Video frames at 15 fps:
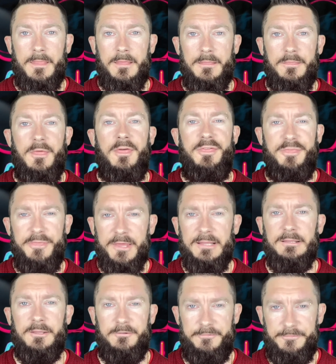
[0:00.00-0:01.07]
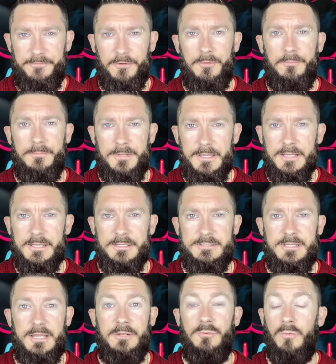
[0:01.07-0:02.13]
the thing that film
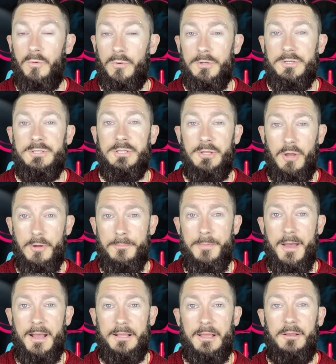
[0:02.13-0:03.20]
needs in order to go back